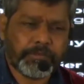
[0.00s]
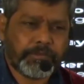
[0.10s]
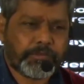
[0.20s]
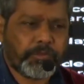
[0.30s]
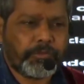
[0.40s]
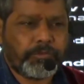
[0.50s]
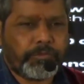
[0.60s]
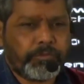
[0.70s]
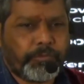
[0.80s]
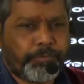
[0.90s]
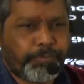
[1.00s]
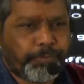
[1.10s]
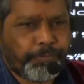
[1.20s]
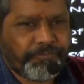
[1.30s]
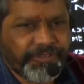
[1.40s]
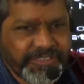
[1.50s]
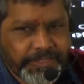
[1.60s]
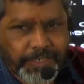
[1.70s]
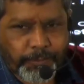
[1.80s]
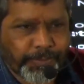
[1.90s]
So
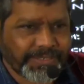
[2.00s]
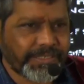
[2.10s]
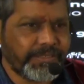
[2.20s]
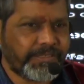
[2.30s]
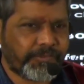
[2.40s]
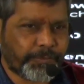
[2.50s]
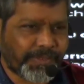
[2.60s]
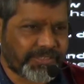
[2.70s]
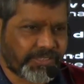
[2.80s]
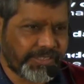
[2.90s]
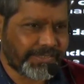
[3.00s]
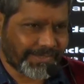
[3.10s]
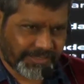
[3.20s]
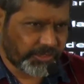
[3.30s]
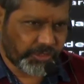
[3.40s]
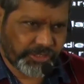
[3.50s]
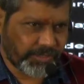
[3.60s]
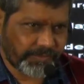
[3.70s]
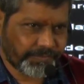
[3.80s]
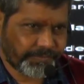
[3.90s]
physical presence of the person is essential.
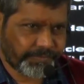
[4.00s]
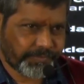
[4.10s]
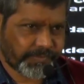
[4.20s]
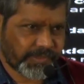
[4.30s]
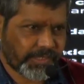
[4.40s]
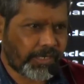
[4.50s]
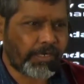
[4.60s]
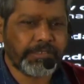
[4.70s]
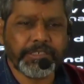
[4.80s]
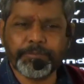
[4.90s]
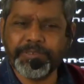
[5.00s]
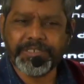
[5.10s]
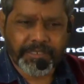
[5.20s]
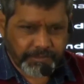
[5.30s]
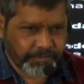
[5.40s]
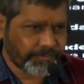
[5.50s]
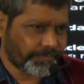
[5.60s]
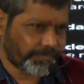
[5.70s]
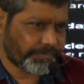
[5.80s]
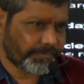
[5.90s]
Can't it be done
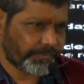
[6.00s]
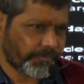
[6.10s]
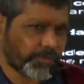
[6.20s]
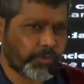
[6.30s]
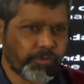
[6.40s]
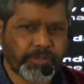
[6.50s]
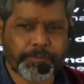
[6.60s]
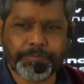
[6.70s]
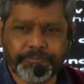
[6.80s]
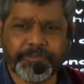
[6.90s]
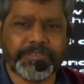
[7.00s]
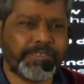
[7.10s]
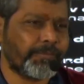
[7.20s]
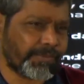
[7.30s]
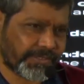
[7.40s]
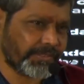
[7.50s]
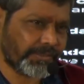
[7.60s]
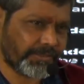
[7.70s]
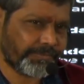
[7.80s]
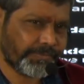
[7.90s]
without the physical presence?